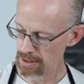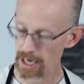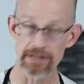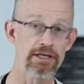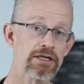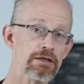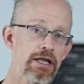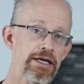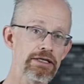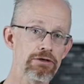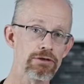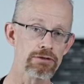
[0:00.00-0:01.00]
And then a
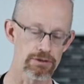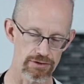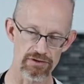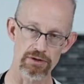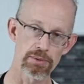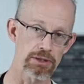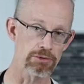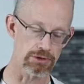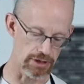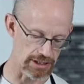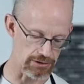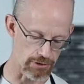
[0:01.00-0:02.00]
ladle to be able to
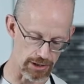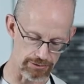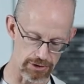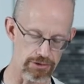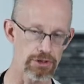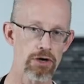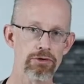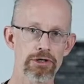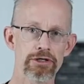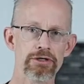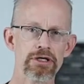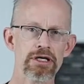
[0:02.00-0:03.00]
ladle out your
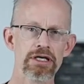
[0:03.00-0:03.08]
yogurt